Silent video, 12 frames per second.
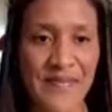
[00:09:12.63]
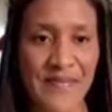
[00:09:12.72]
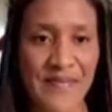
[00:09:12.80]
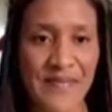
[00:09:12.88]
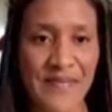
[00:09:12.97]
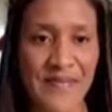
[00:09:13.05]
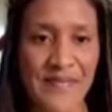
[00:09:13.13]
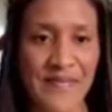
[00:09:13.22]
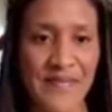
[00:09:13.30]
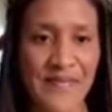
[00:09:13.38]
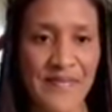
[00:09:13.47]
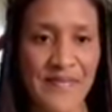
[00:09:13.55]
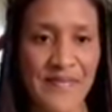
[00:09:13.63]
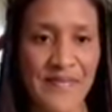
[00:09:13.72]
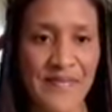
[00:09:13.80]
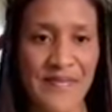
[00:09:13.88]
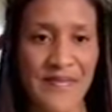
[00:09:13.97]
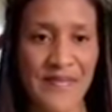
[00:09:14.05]

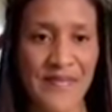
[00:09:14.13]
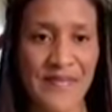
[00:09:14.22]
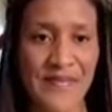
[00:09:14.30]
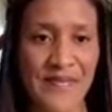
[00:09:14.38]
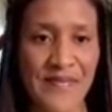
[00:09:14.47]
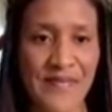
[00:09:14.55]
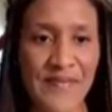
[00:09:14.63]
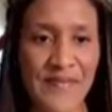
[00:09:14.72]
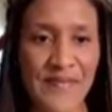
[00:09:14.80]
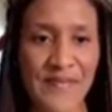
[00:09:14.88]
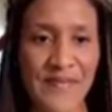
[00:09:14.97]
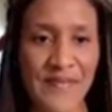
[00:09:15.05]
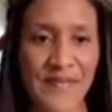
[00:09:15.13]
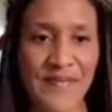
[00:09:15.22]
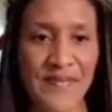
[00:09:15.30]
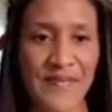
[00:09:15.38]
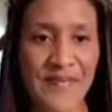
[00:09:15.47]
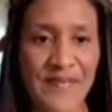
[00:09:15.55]

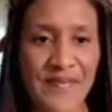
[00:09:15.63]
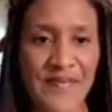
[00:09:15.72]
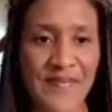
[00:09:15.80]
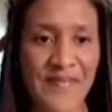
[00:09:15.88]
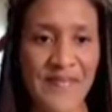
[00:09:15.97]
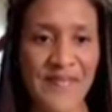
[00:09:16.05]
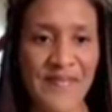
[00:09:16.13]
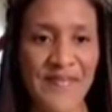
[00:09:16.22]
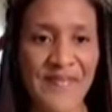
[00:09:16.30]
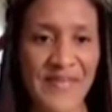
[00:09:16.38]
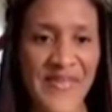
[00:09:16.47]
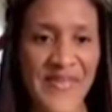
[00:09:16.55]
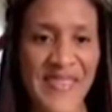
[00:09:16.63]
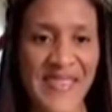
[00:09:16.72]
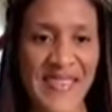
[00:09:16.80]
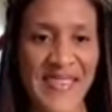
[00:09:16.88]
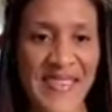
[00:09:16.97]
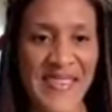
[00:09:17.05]

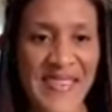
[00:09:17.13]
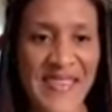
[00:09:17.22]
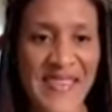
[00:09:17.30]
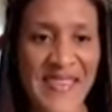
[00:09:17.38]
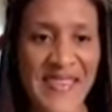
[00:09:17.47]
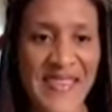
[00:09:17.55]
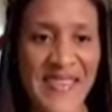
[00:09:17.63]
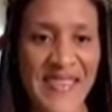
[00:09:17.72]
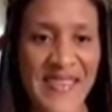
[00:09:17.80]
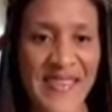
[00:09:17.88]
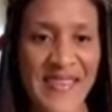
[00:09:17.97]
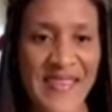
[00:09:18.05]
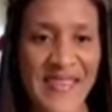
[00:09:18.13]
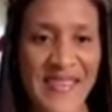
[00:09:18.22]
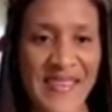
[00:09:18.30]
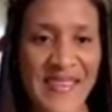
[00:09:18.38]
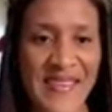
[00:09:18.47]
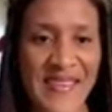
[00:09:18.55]

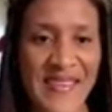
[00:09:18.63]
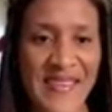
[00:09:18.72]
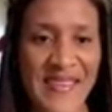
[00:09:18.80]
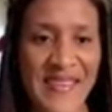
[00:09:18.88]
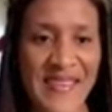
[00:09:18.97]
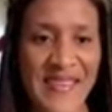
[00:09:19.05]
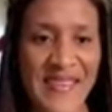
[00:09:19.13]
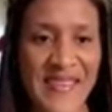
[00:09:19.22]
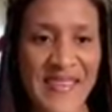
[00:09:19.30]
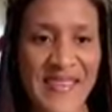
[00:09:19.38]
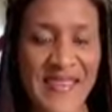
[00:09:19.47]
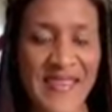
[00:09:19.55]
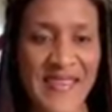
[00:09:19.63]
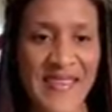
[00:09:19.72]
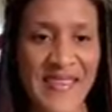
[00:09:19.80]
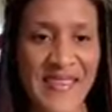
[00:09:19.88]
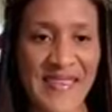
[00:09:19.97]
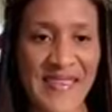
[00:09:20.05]

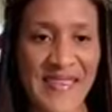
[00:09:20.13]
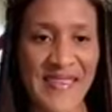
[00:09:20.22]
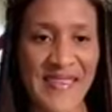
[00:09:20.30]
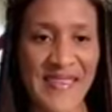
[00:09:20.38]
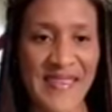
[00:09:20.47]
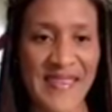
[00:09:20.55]
[no speech]